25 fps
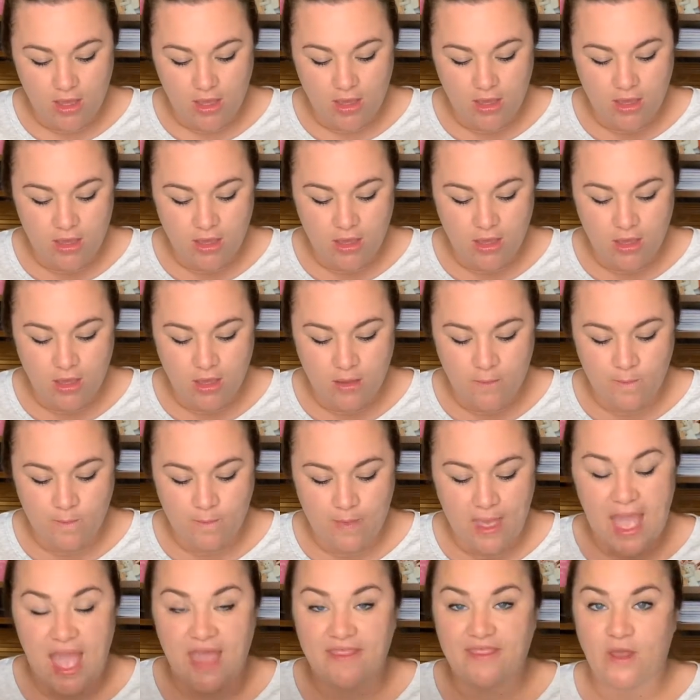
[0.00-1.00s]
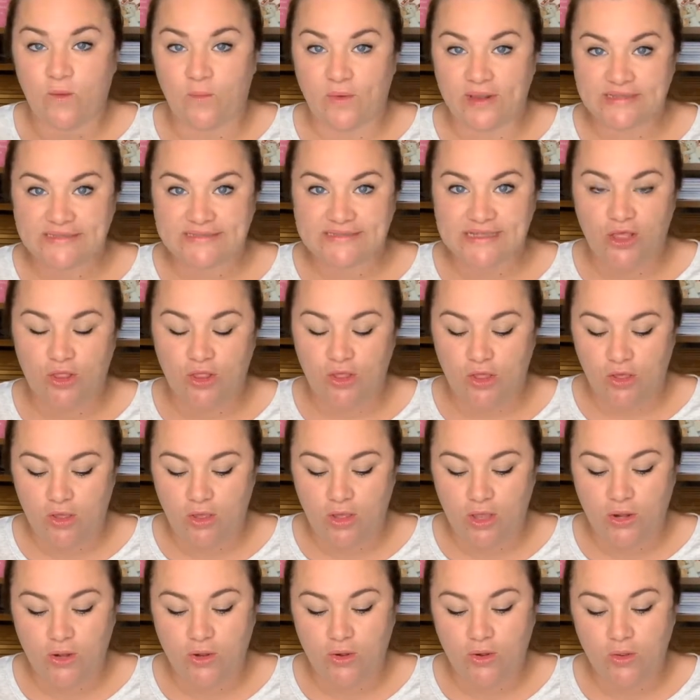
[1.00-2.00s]
um, I had that one sale
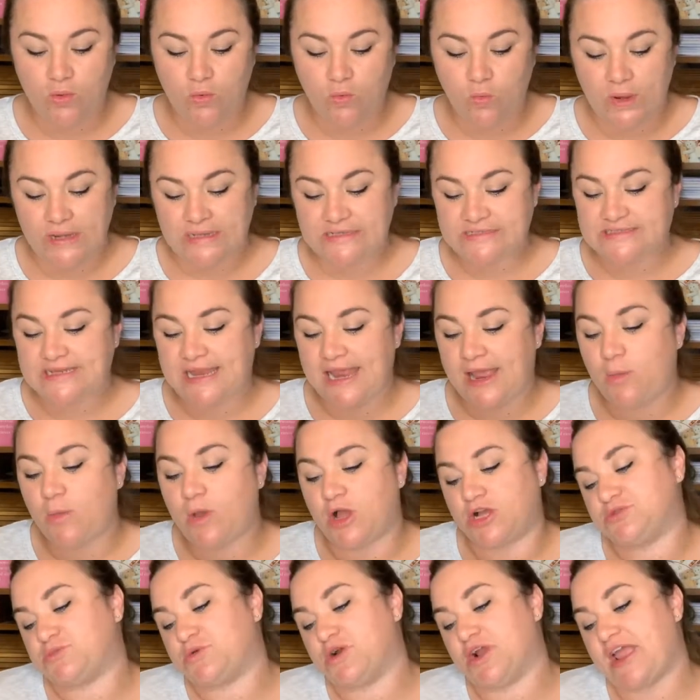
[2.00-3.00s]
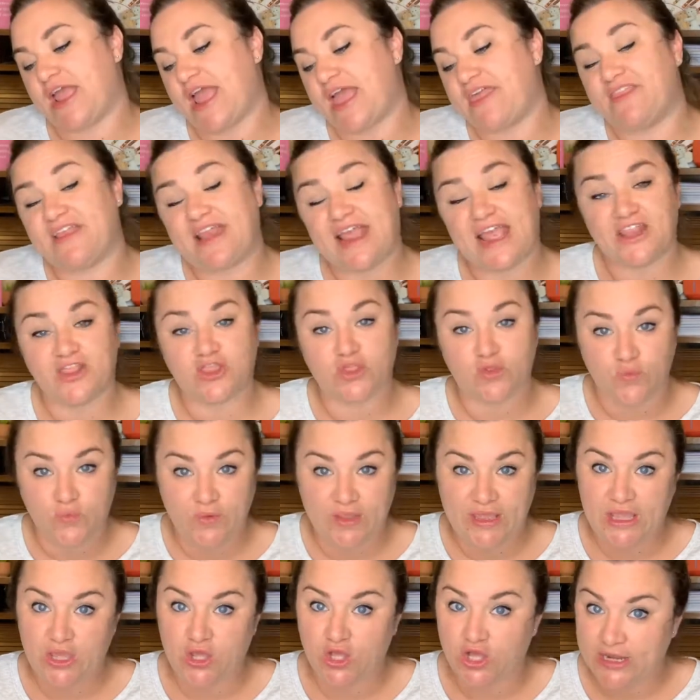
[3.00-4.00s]
on Wednesday on Poshmark and then I had
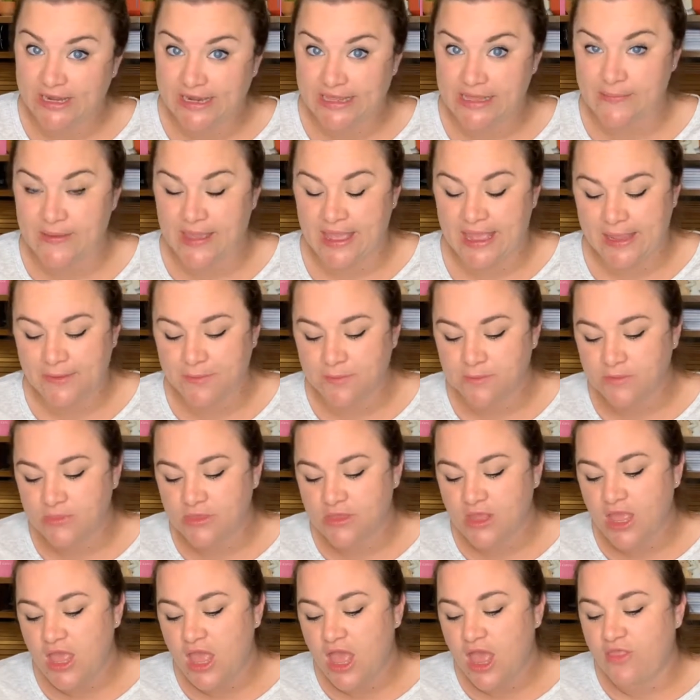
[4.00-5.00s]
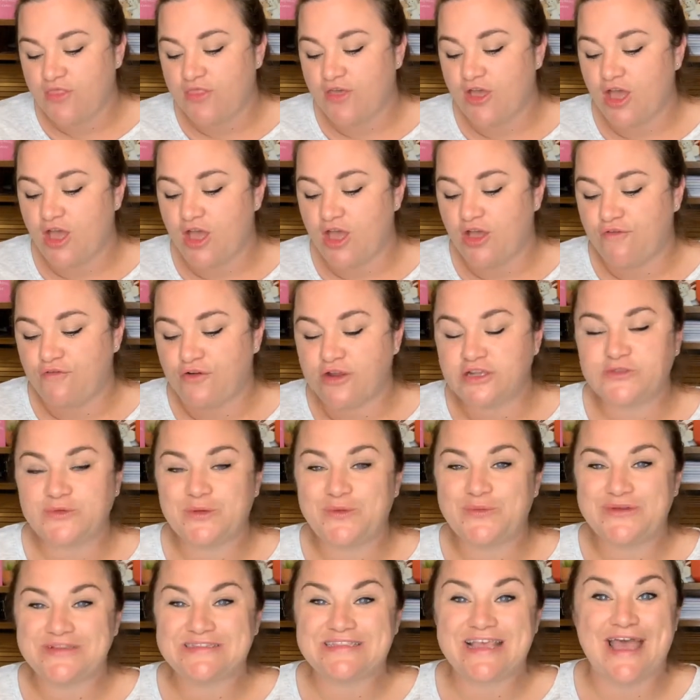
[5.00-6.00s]
three on eBay. The first
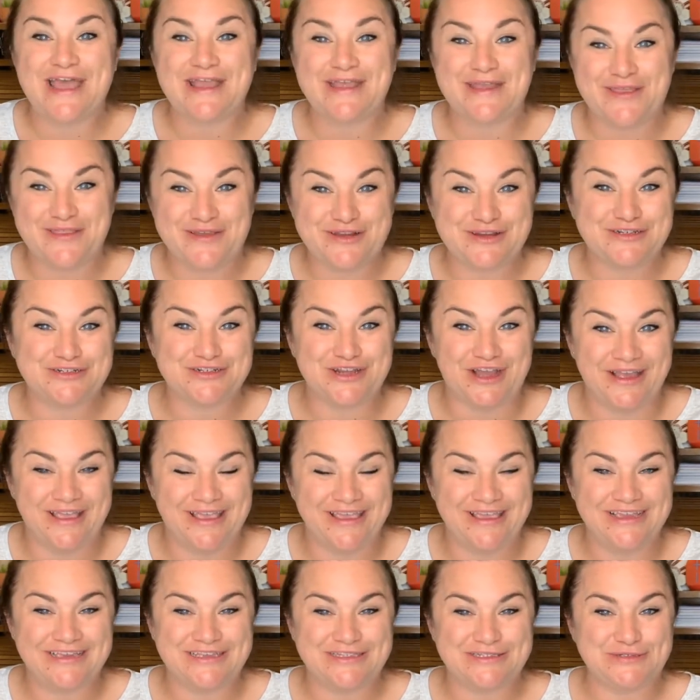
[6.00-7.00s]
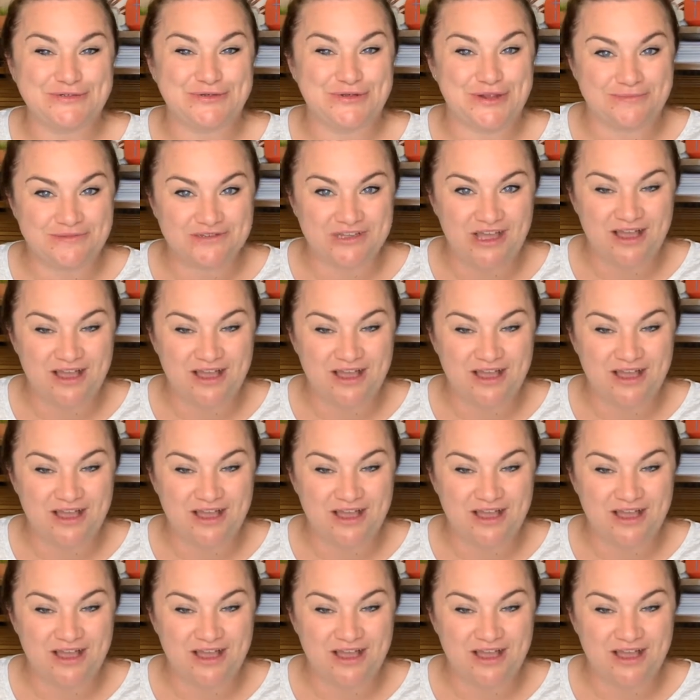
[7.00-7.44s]
one was another Jockey scrub